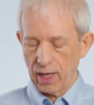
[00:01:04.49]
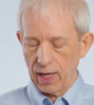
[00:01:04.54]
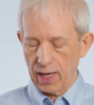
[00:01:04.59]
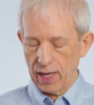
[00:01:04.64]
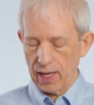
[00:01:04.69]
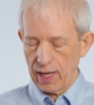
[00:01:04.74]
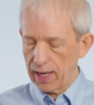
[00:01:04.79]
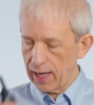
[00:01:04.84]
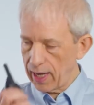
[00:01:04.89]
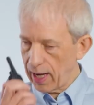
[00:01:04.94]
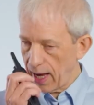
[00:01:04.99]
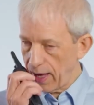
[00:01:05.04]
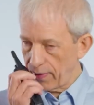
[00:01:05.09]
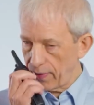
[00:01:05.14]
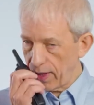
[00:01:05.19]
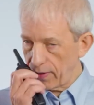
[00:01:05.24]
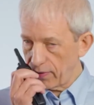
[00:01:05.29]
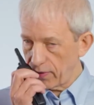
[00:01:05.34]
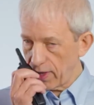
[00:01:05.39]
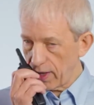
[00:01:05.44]
And
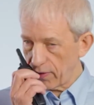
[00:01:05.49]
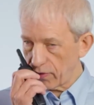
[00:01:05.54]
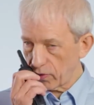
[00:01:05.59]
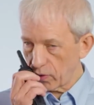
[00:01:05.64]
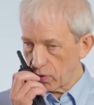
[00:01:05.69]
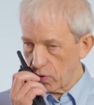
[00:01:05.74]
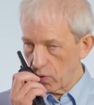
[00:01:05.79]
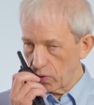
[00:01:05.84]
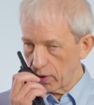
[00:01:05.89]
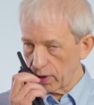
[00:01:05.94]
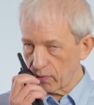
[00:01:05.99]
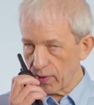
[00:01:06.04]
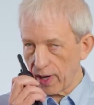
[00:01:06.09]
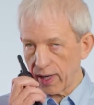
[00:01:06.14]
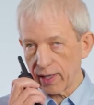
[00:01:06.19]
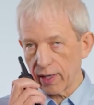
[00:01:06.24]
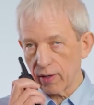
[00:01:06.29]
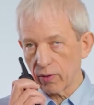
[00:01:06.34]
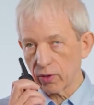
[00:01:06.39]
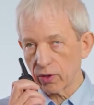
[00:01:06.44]
then the other calling
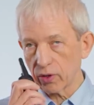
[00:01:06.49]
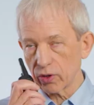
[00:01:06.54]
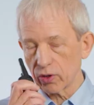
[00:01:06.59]
radio can